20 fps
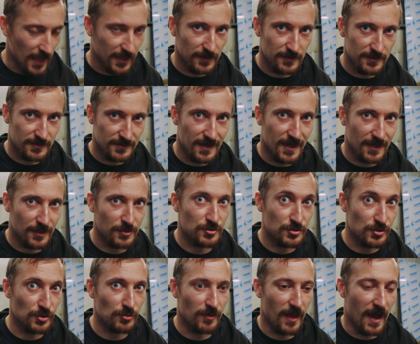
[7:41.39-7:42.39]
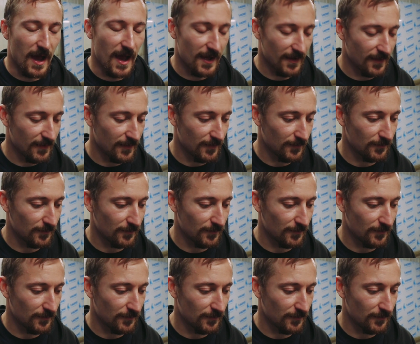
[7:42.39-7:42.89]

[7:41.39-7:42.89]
can do that,